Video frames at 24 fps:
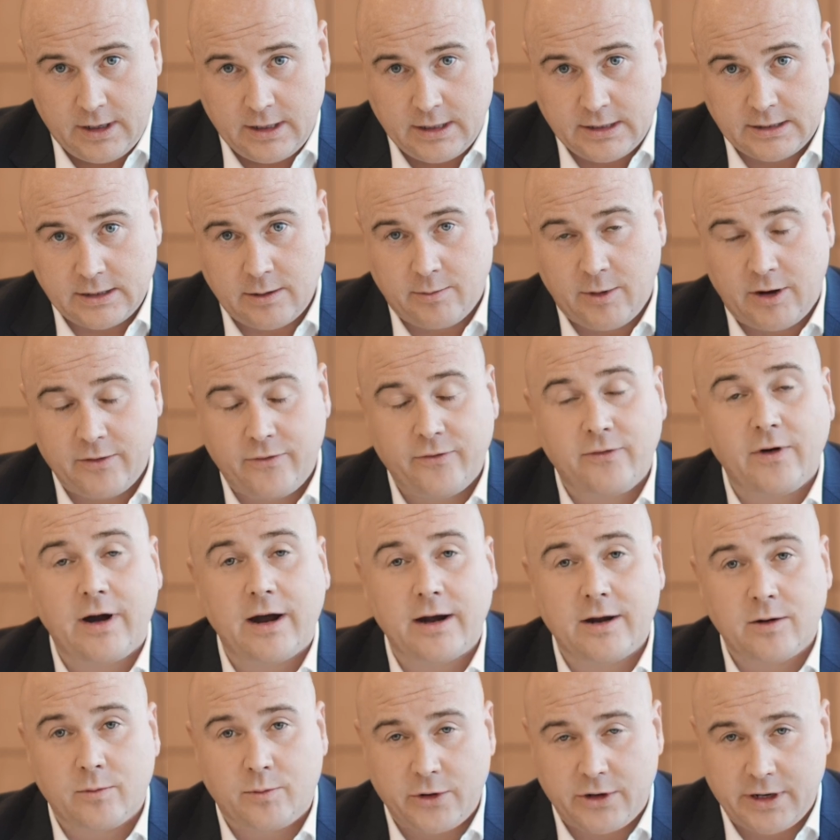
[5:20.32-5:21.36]
So my
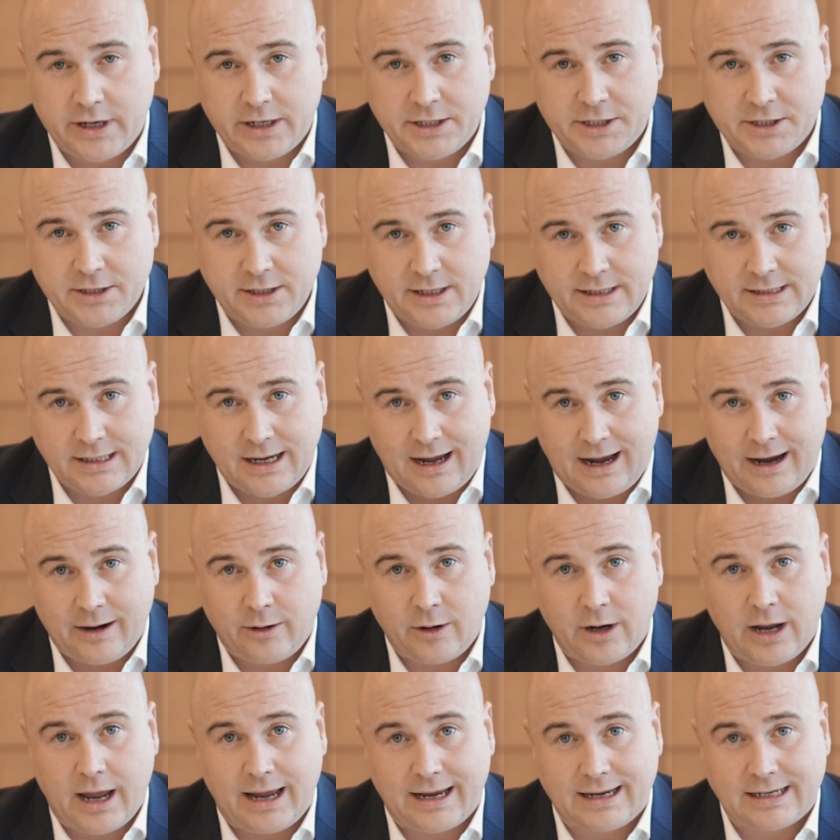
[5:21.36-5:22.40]
final prediction is I
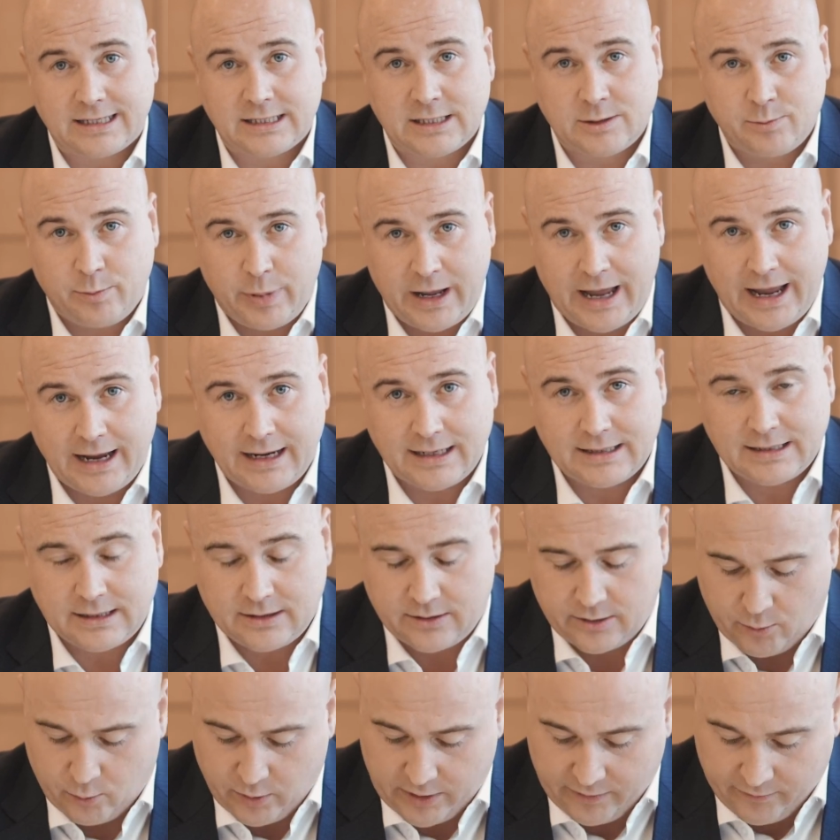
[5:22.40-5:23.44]
expect
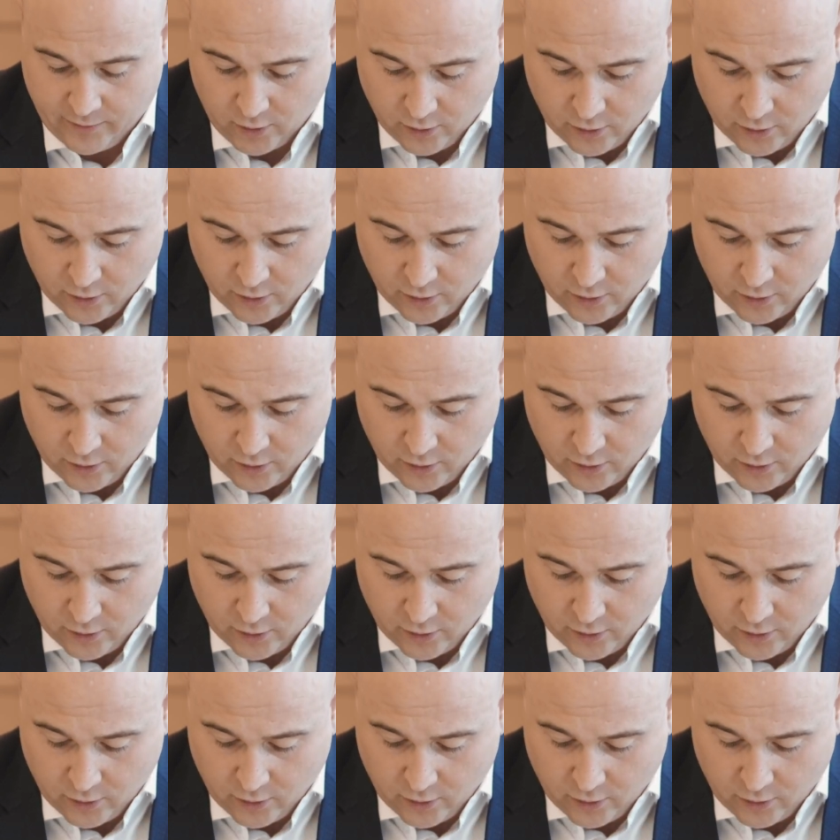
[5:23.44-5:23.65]
that we've